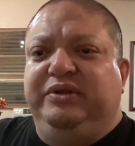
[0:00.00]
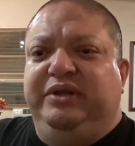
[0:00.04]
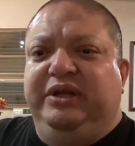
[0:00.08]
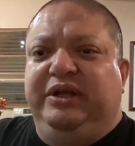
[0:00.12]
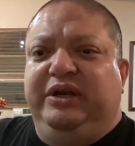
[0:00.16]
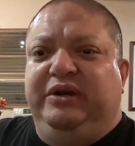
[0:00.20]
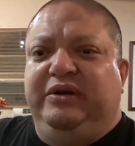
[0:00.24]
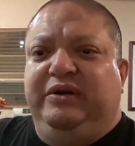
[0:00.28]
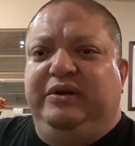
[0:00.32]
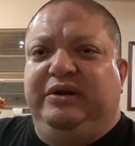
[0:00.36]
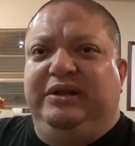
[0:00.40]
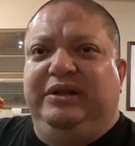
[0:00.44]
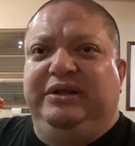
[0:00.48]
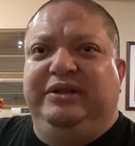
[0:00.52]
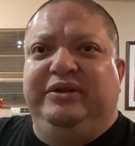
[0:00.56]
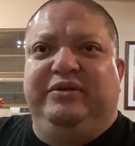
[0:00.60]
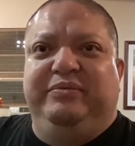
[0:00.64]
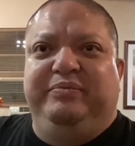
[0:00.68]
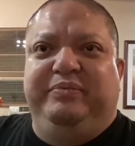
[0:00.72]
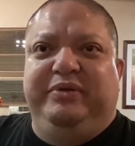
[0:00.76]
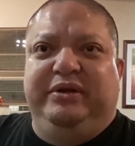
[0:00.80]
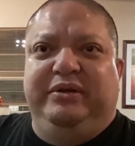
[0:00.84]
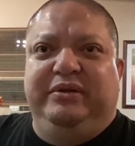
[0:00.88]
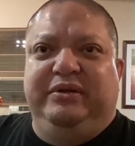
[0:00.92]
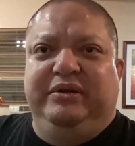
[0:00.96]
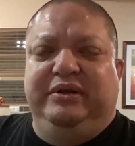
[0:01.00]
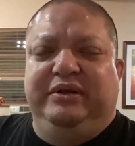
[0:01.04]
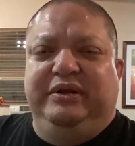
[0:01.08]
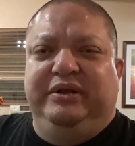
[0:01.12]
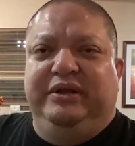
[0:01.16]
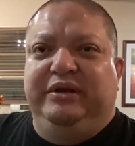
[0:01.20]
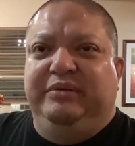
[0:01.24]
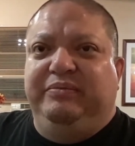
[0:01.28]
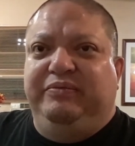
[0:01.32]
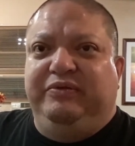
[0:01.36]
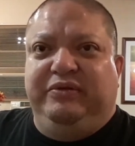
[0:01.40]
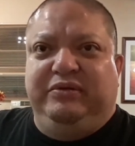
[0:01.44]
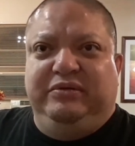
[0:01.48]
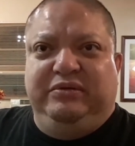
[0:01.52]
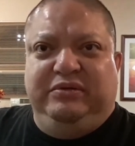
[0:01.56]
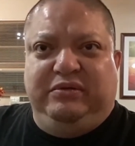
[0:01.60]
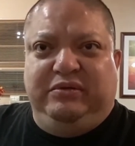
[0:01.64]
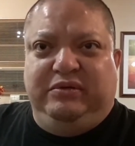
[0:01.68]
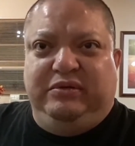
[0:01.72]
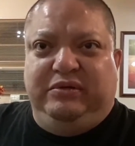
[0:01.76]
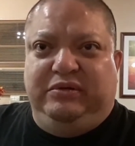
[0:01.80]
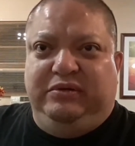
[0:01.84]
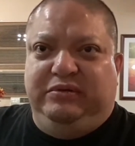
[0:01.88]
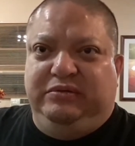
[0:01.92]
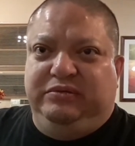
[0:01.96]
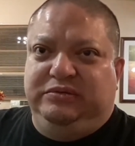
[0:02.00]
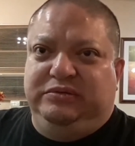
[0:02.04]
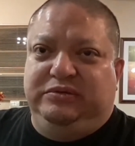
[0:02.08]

that are a little bit liberal or,